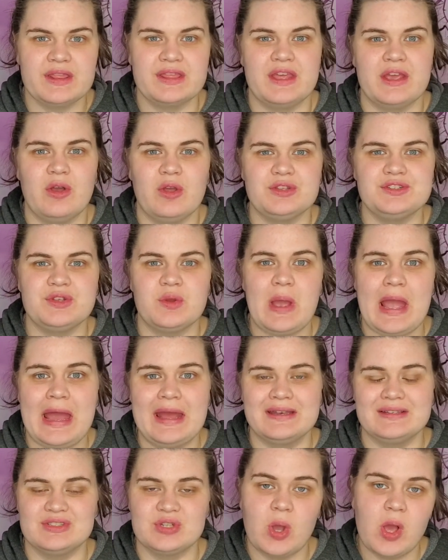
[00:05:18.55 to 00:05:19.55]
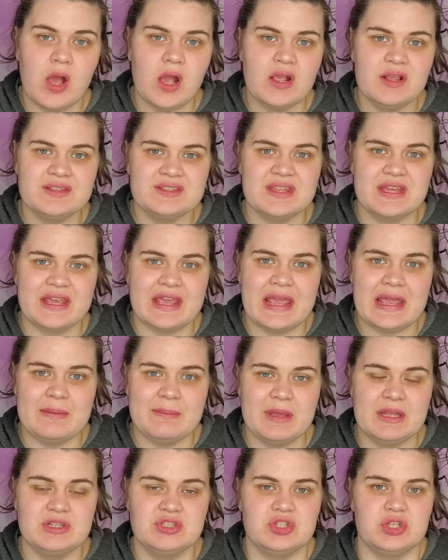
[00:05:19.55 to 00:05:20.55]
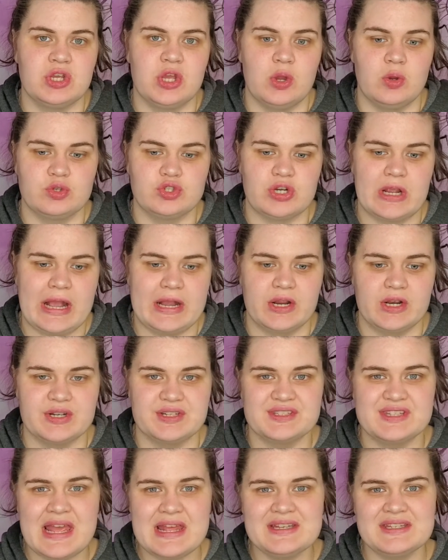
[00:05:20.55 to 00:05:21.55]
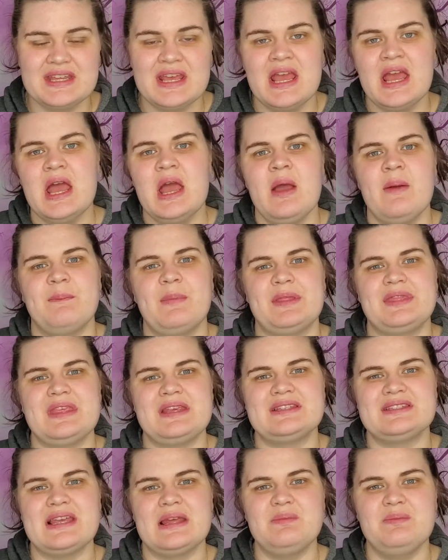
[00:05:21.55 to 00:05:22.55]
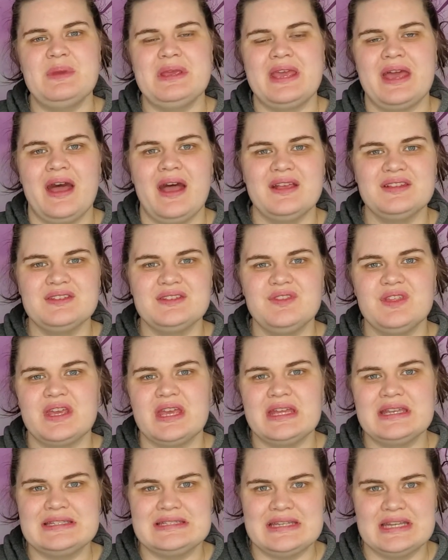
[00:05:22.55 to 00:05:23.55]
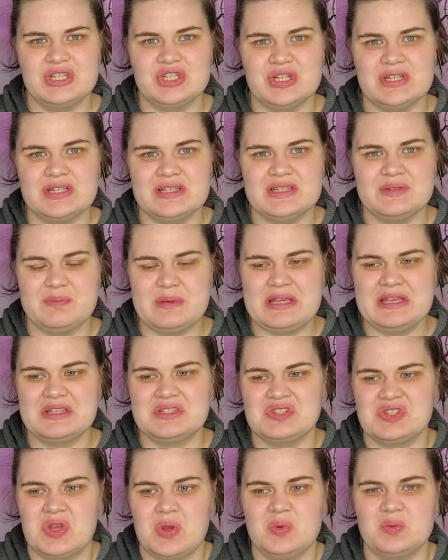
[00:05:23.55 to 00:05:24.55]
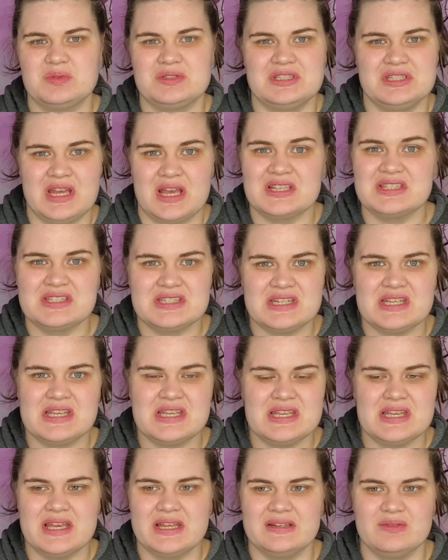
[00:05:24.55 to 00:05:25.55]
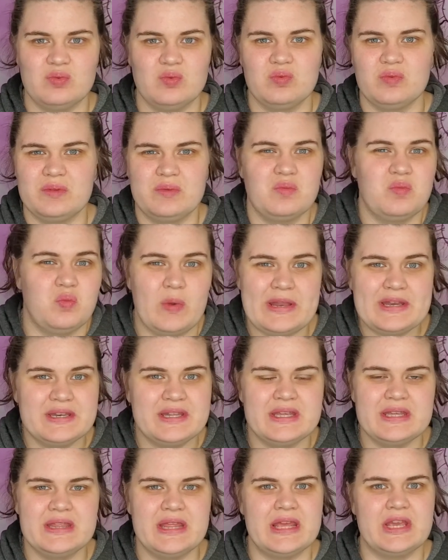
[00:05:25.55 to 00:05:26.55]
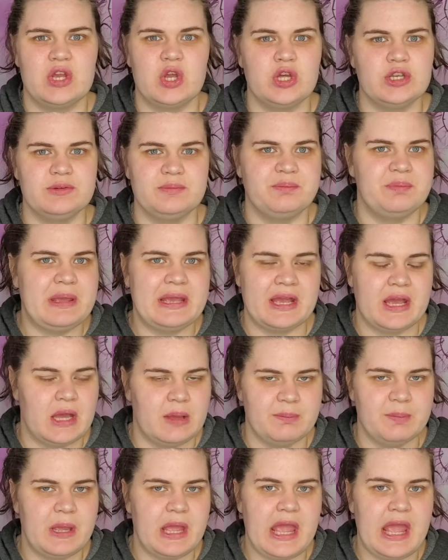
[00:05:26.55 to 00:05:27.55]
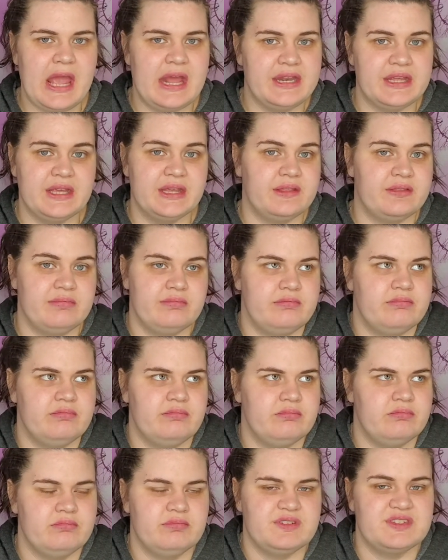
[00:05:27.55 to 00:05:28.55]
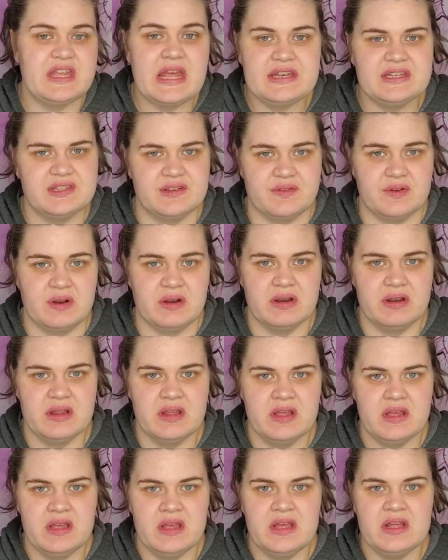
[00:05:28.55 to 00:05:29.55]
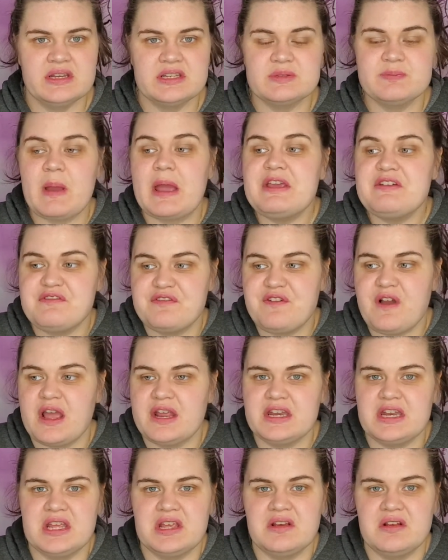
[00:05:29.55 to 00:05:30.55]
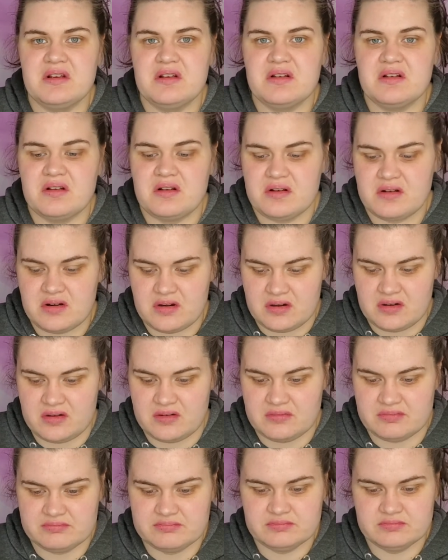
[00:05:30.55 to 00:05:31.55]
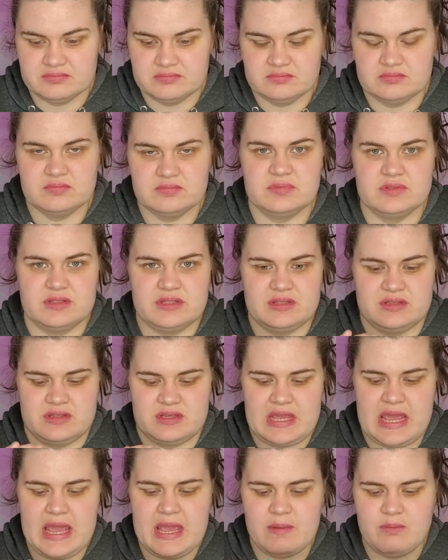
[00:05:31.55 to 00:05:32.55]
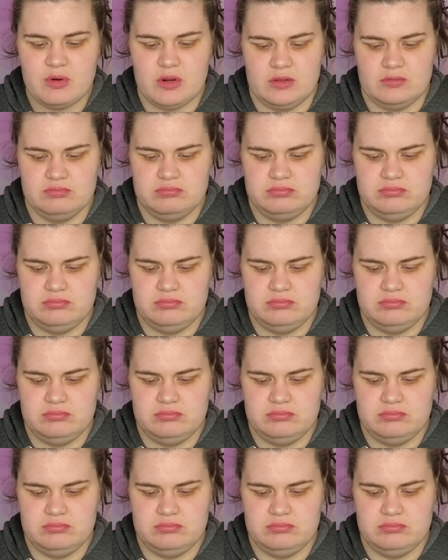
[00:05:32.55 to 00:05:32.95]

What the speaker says: They also had dogs that came in to go track her scent, but they said because of the conditions being so dusty and windy, they couldn't pick up any scent of her, despite finding her camera